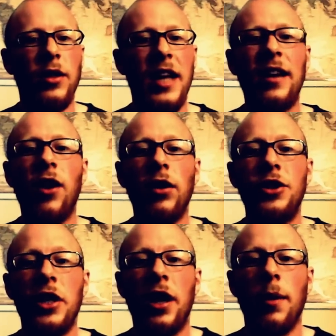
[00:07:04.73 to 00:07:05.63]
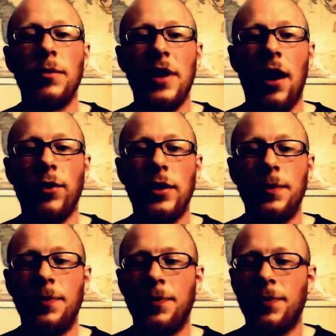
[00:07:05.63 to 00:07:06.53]
technology comes out
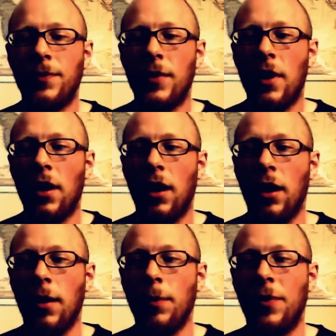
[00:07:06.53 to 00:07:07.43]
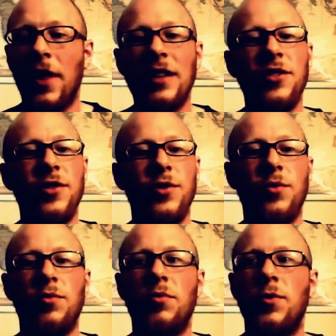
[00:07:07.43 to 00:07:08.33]
um, that's
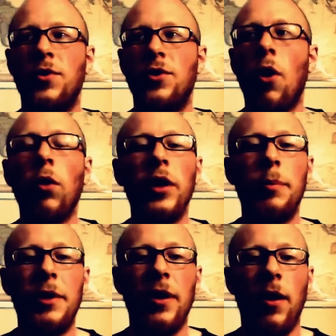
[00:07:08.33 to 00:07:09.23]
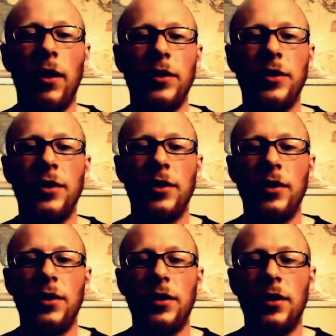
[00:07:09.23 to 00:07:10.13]
totally beyond
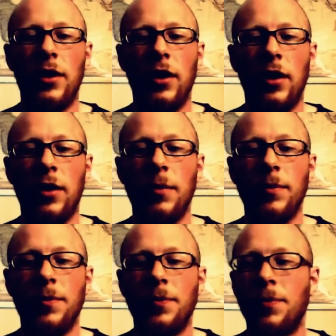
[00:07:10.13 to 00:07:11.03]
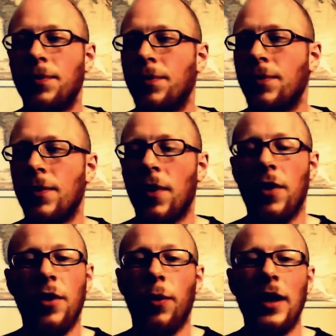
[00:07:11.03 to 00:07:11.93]
um,
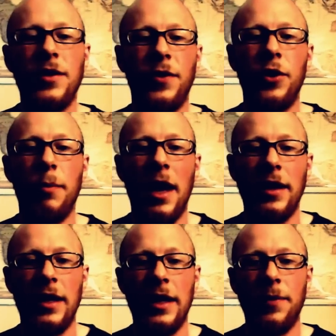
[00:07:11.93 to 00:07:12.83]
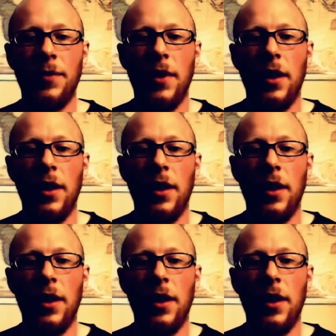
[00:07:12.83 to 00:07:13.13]
the rest of humanity.